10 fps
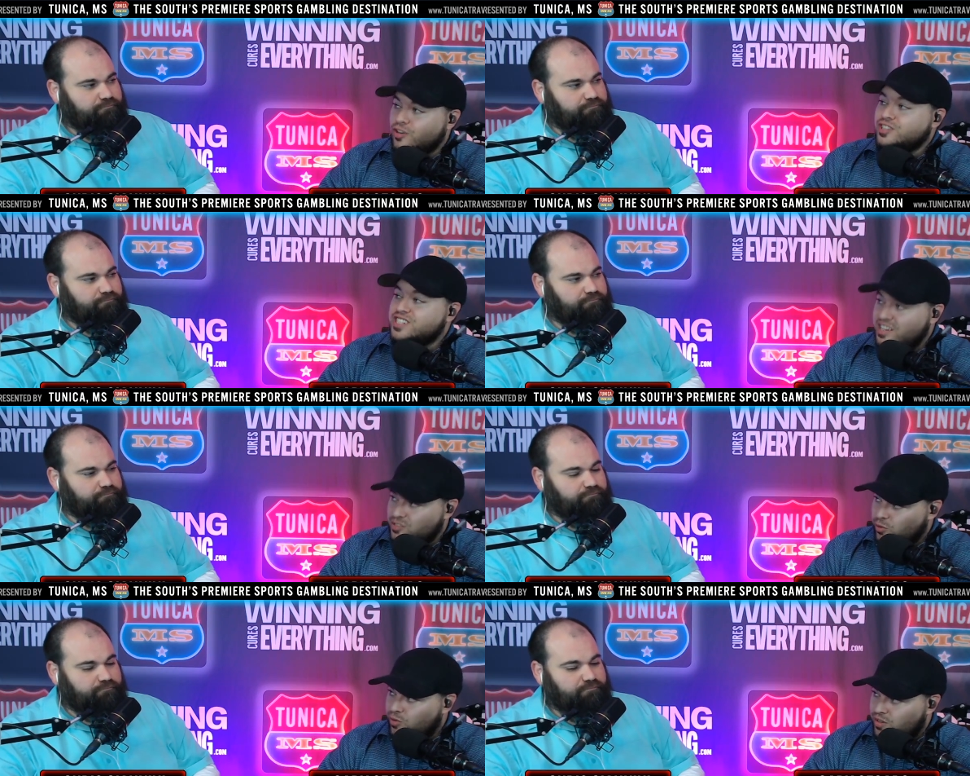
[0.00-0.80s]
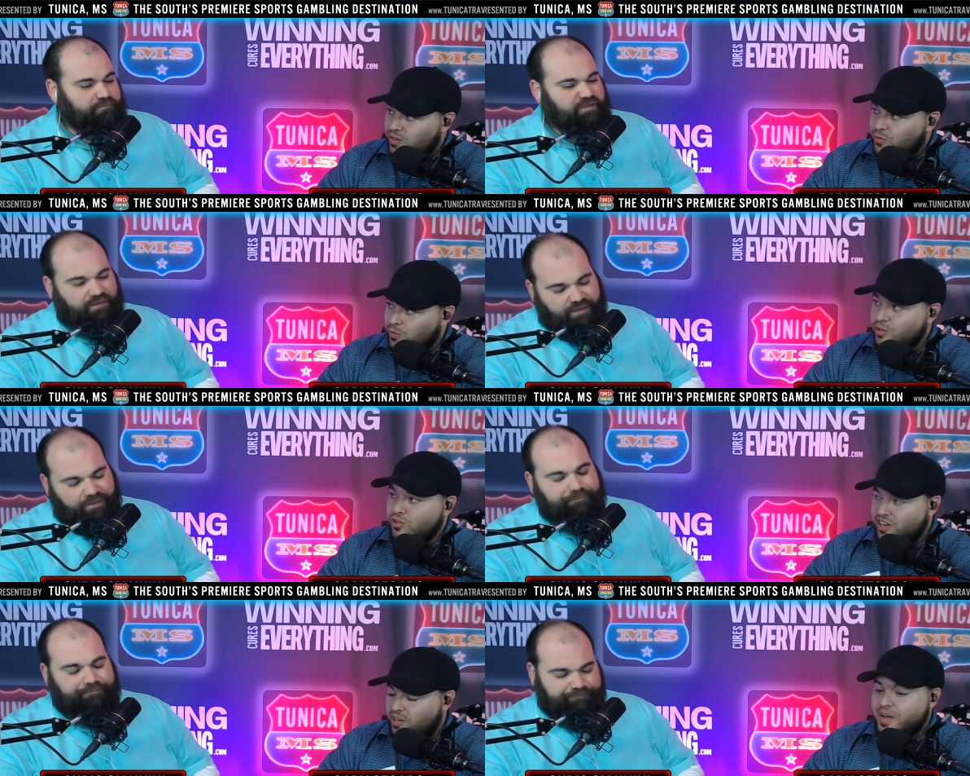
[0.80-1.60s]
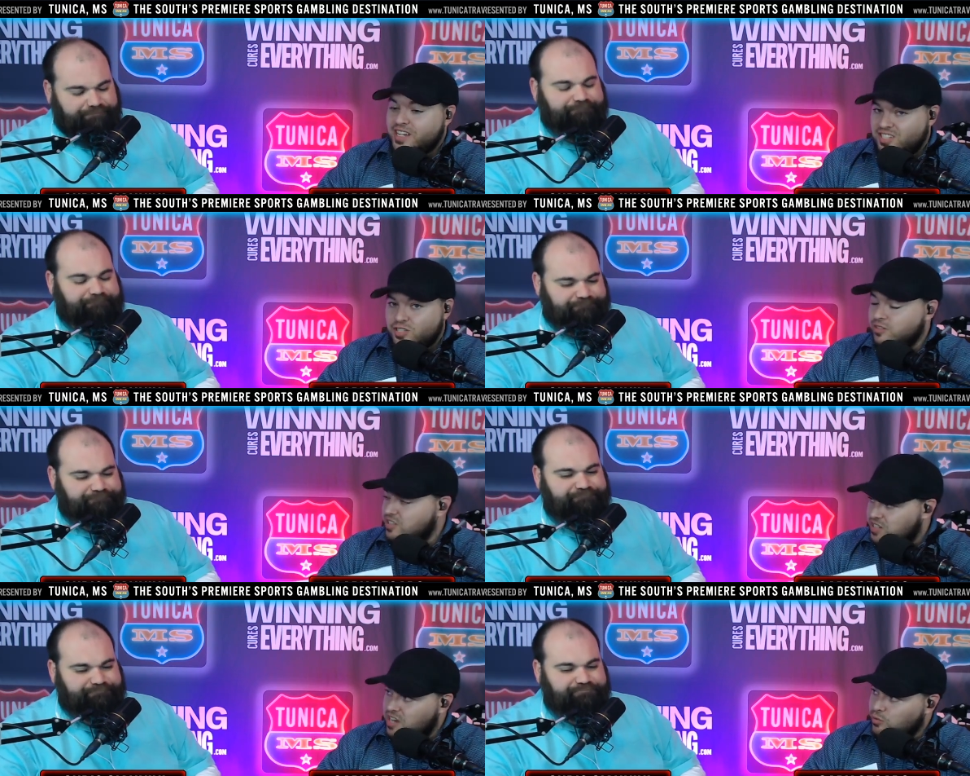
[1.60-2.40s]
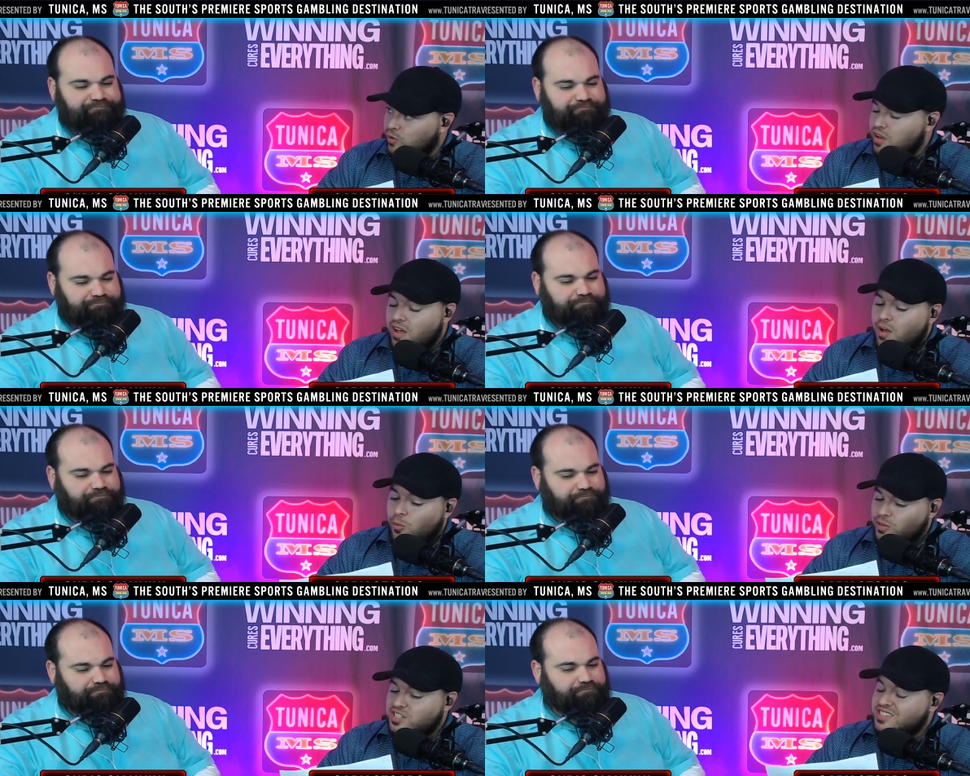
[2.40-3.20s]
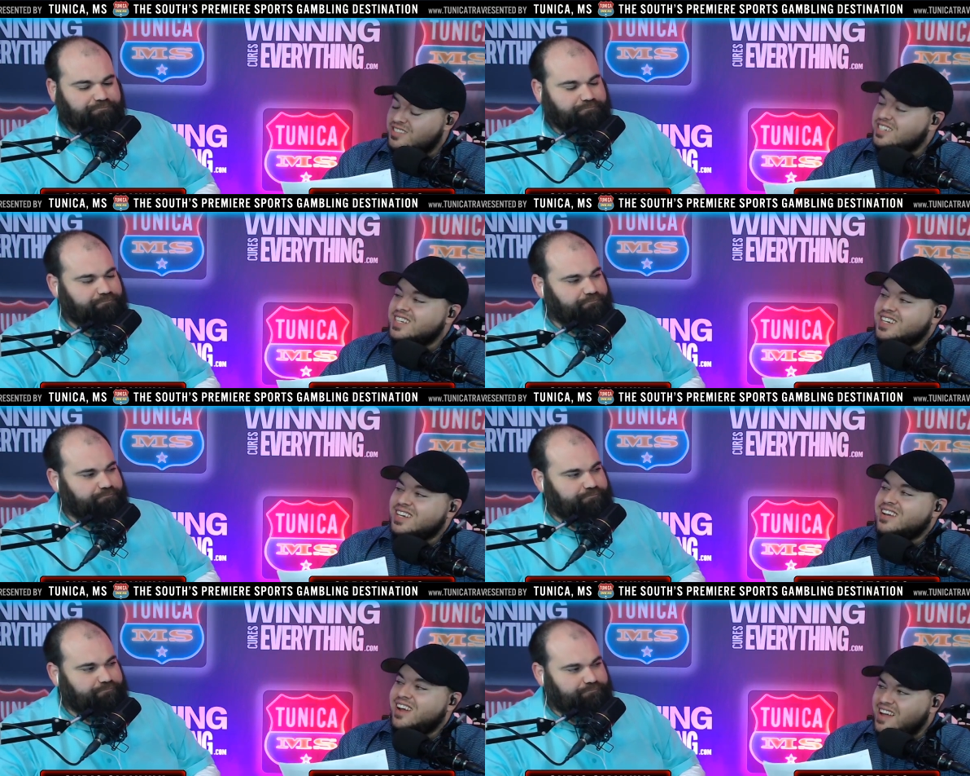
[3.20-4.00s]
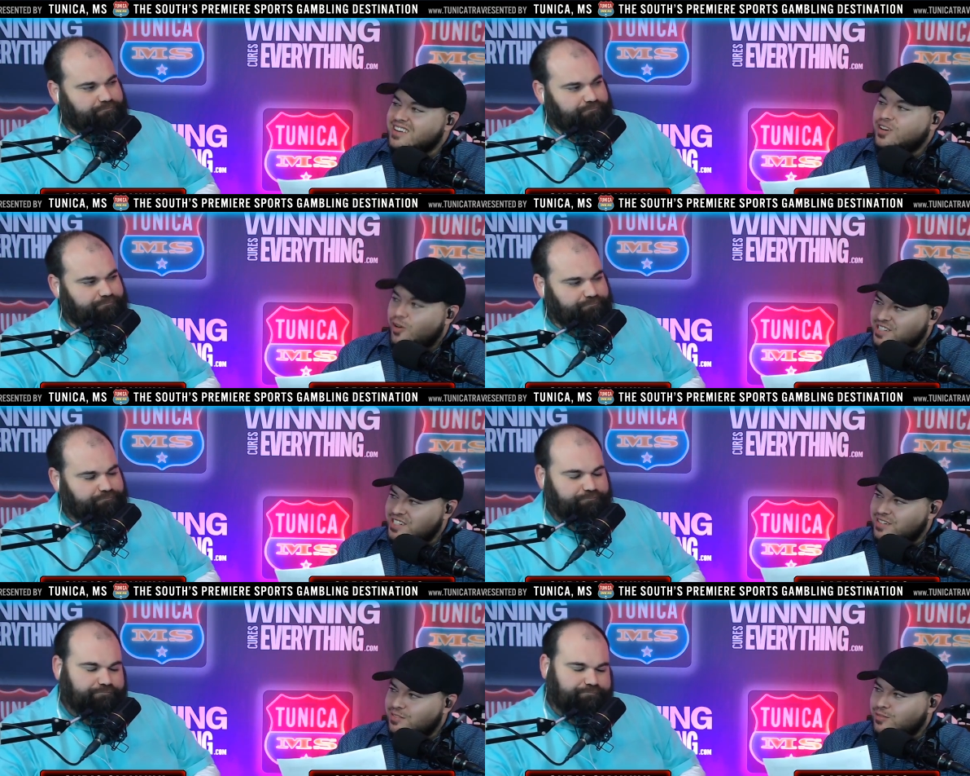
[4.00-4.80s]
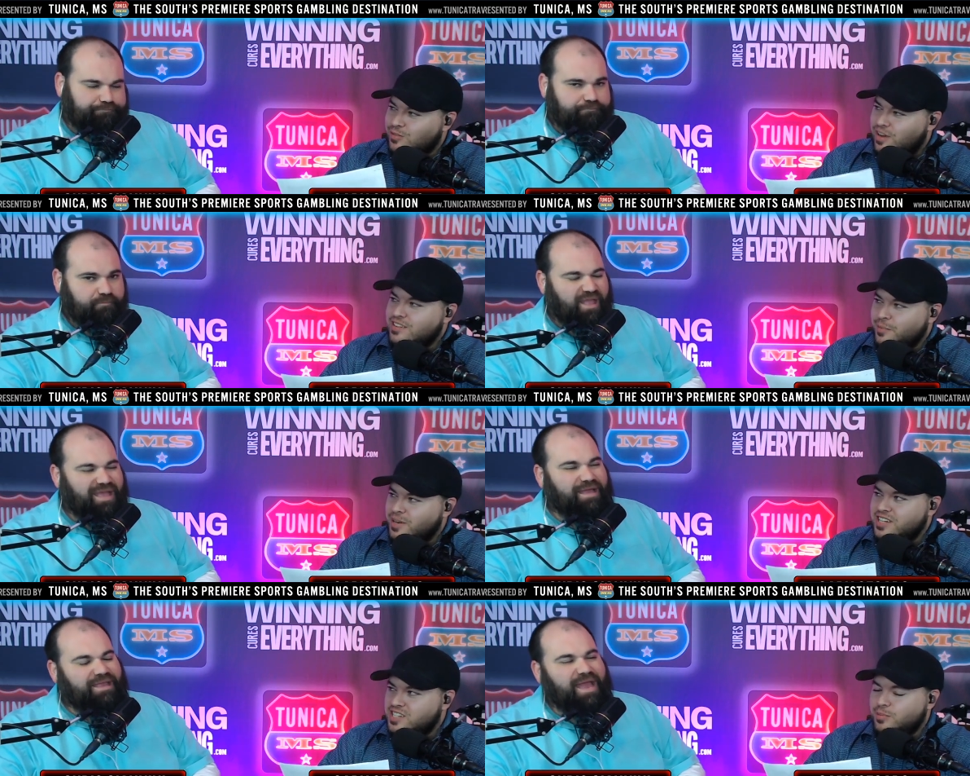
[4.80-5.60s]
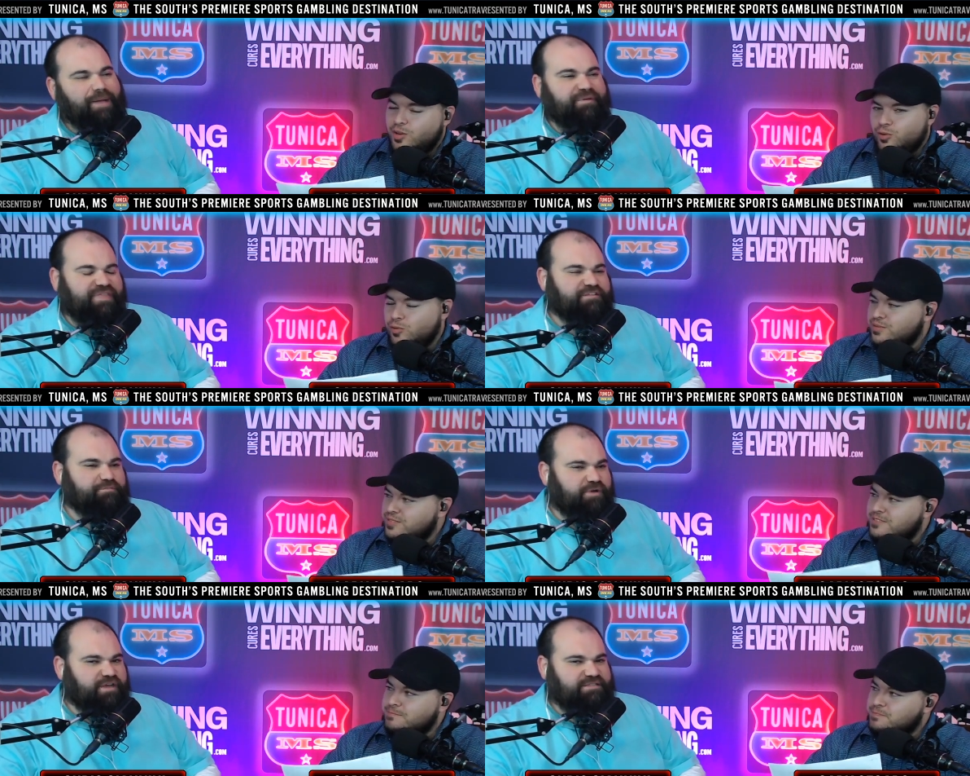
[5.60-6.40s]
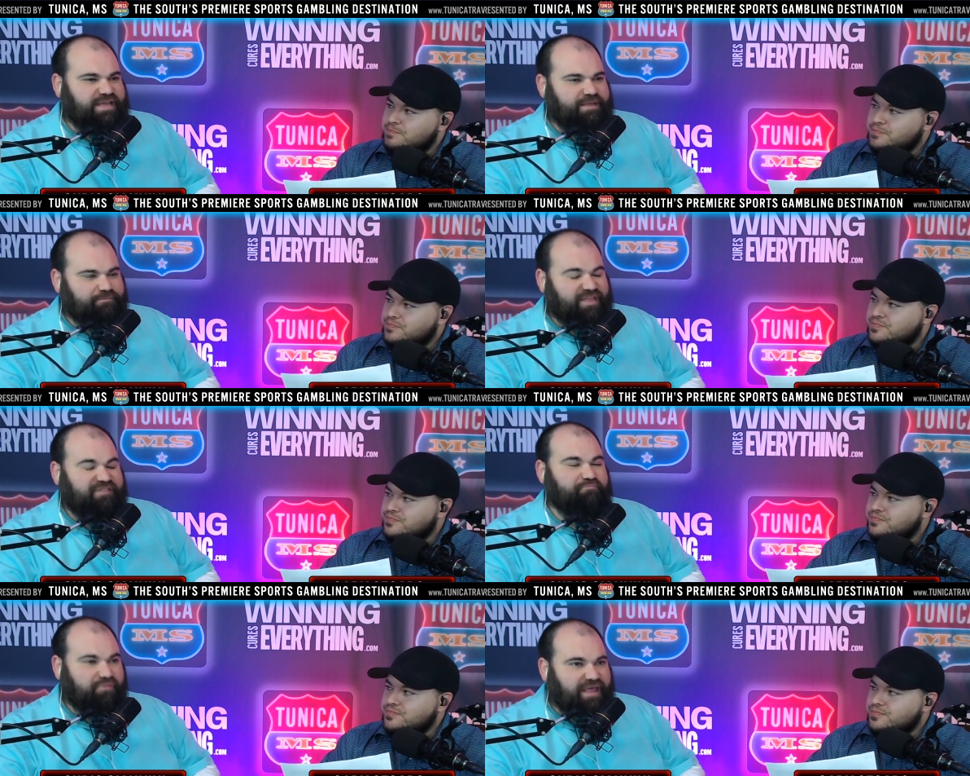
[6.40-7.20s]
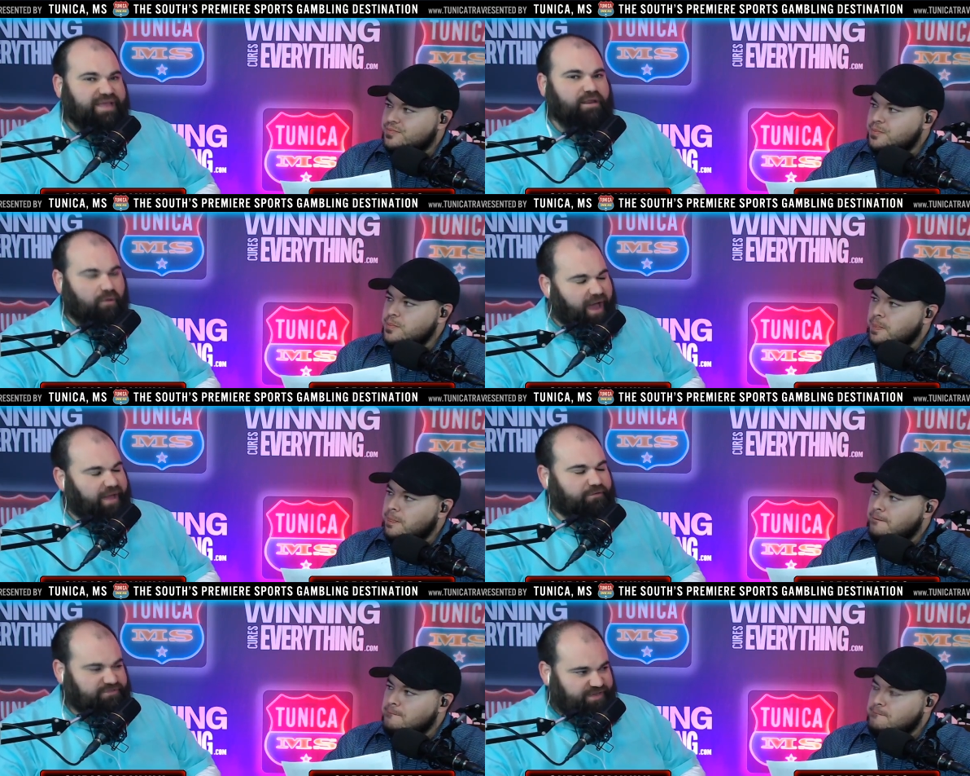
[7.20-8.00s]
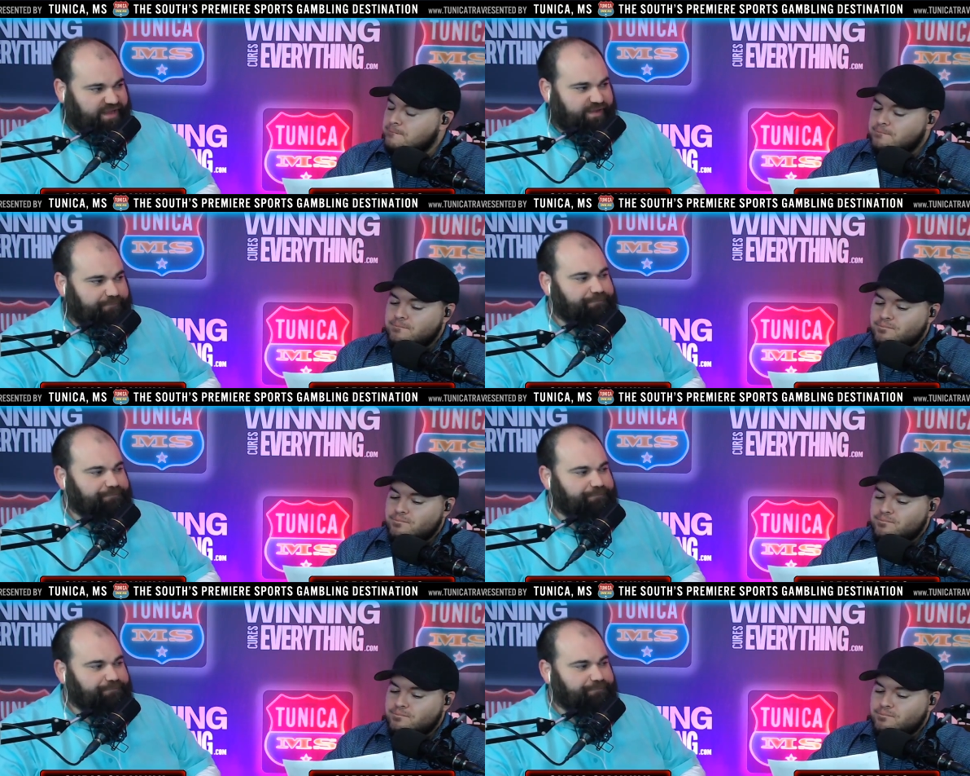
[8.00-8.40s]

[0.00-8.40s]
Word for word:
Speaker 1: schedule when you look at Massey's strength of schedule, which is kind of crazy right? I mean, SMU. Yeah, but that's
Speaker 2: because they they played Ohio State,